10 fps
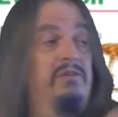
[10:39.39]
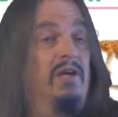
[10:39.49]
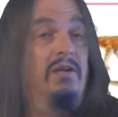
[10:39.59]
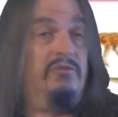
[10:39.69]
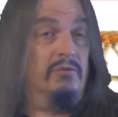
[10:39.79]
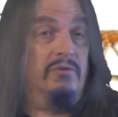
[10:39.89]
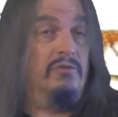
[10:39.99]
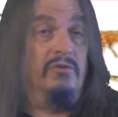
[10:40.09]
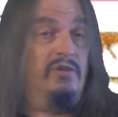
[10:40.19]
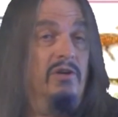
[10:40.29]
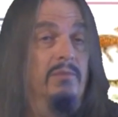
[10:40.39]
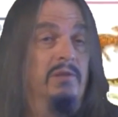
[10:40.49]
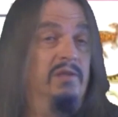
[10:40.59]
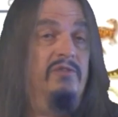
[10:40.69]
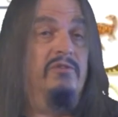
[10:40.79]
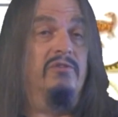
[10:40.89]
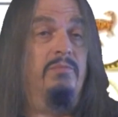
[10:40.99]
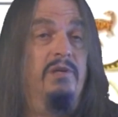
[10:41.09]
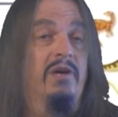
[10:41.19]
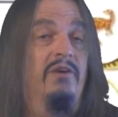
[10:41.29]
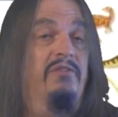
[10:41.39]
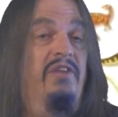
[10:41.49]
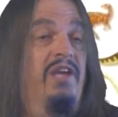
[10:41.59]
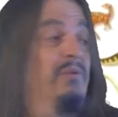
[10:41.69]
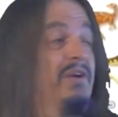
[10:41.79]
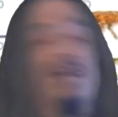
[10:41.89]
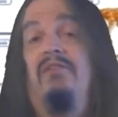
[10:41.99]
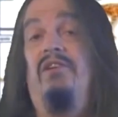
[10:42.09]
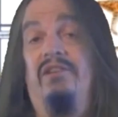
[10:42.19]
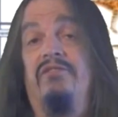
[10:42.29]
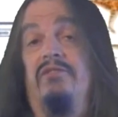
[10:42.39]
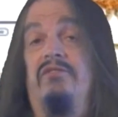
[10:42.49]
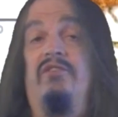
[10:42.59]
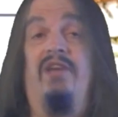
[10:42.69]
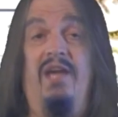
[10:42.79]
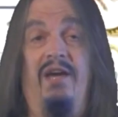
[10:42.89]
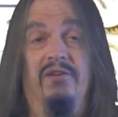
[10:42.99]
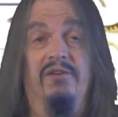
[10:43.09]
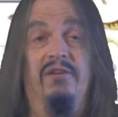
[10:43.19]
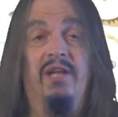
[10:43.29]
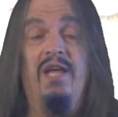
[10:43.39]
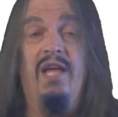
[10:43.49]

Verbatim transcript: Dinosaurs are terrible lizards because they were never lizards at all.